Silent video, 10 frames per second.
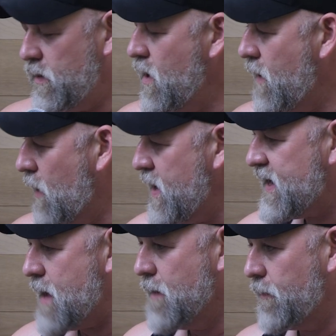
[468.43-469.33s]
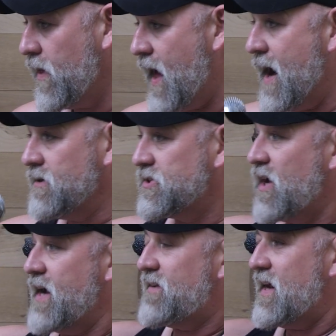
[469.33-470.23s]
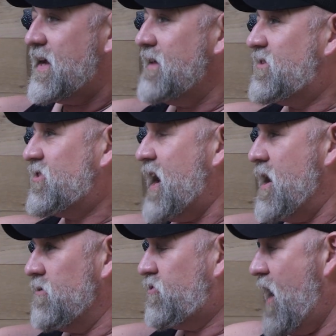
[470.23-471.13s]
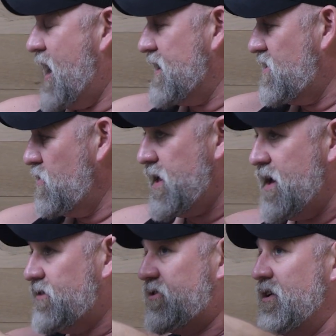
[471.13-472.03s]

you know how we came up with iron sights, and a kid's scared trying to do this.